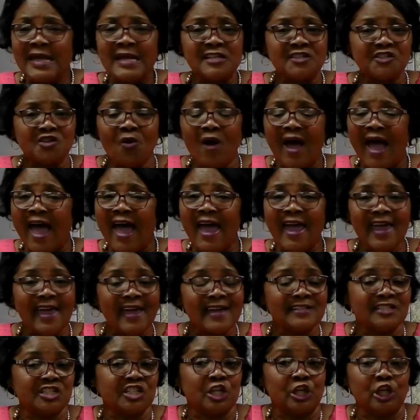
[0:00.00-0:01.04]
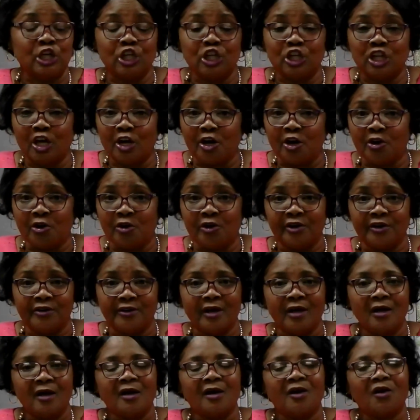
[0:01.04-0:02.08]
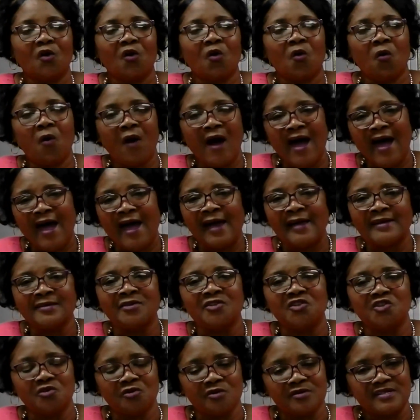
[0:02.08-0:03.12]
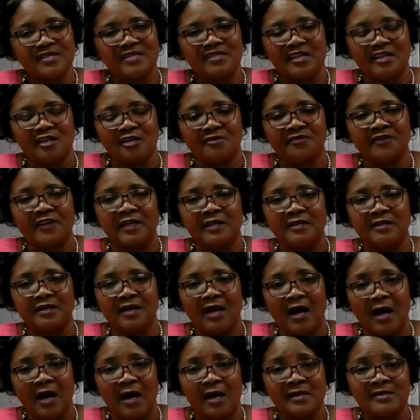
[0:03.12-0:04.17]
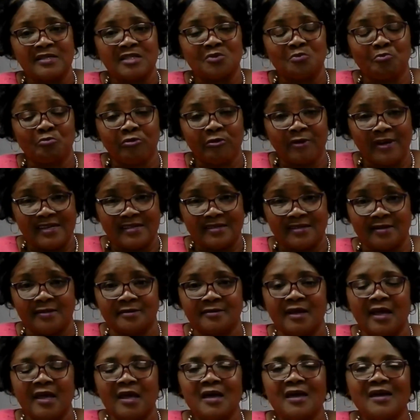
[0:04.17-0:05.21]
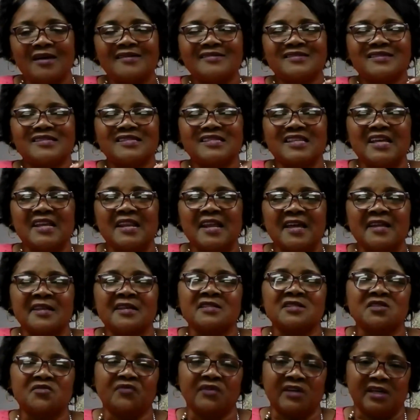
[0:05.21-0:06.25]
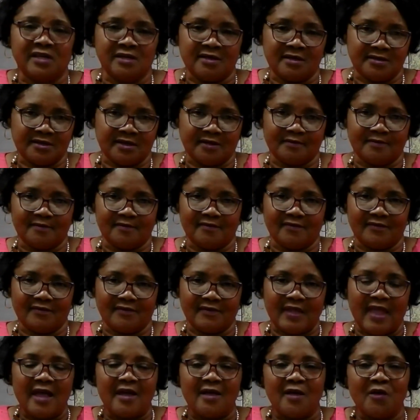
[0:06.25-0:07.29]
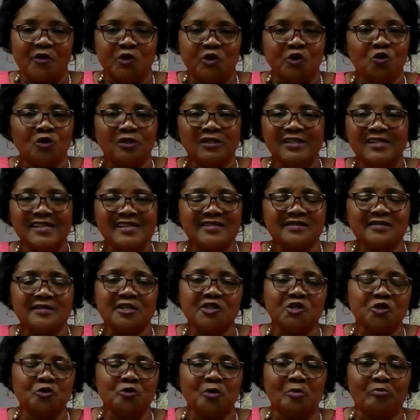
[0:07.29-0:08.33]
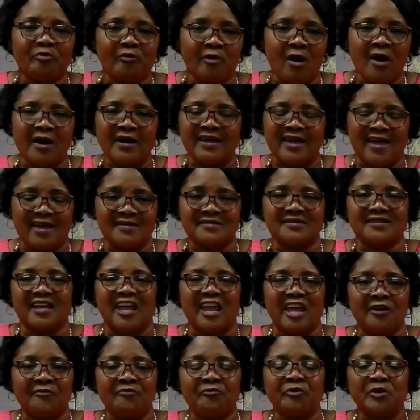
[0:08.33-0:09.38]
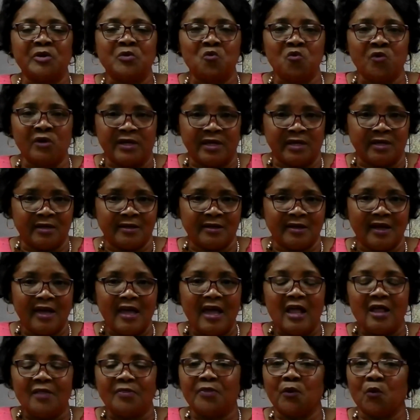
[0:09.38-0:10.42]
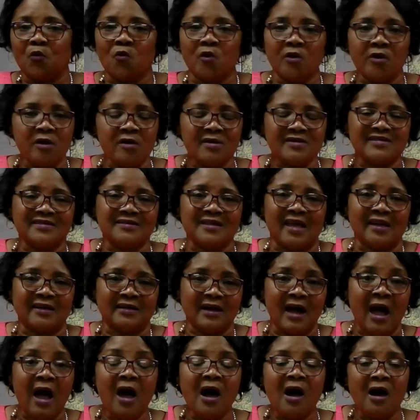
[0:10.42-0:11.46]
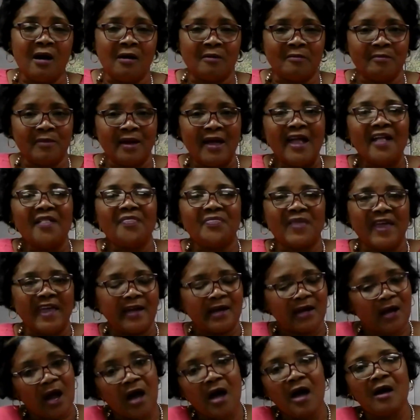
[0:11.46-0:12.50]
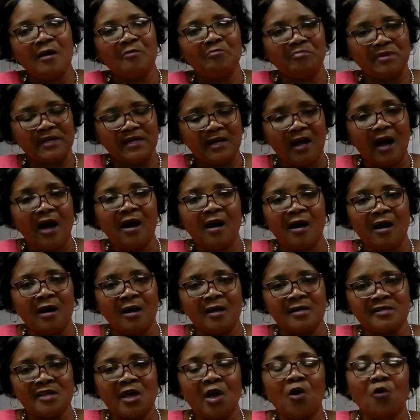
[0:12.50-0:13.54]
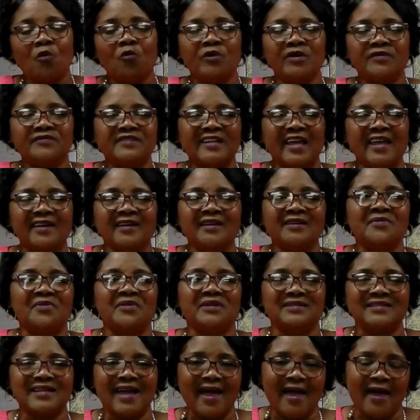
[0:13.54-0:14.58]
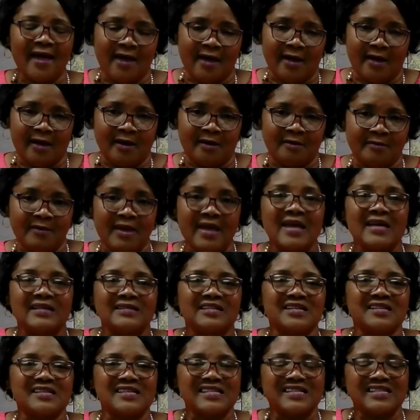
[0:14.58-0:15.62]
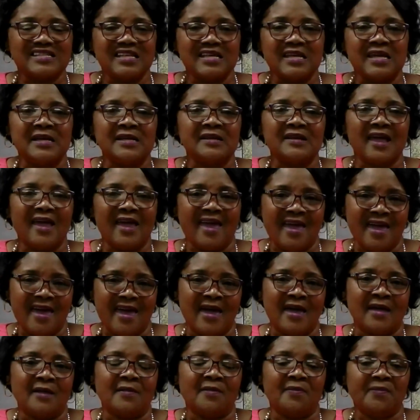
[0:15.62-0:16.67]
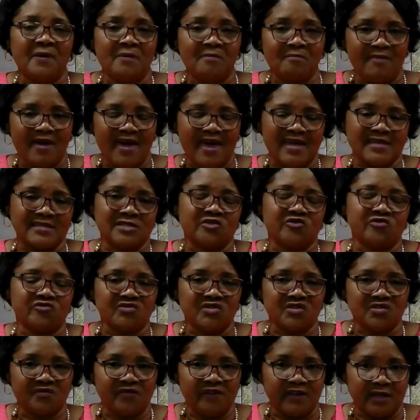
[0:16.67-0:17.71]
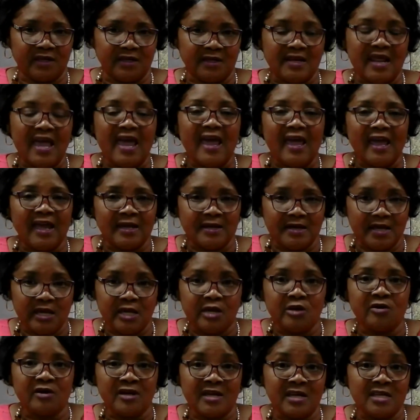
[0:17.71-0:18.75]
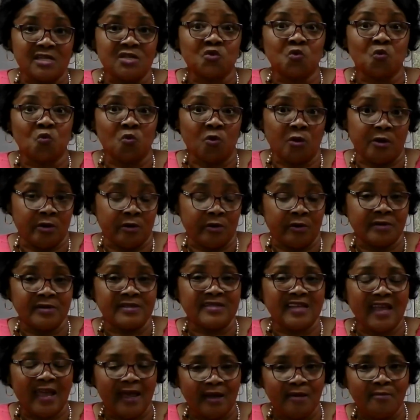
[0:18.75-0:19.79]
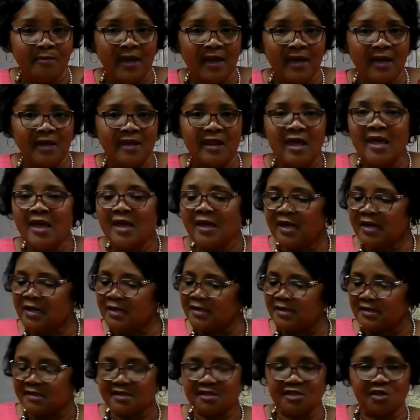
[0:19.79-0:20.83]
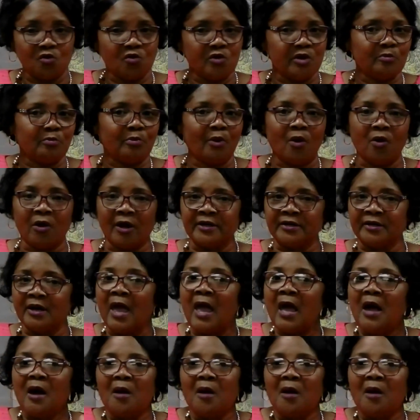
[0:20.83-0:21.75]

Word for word: So I had to learn quieten yourself in God's presence. Sit at his feet. You're listening to a broadcast every week. The words that come, they come because we've taken the time to sit at the Master's feet and hear his words. Amen. It is so important.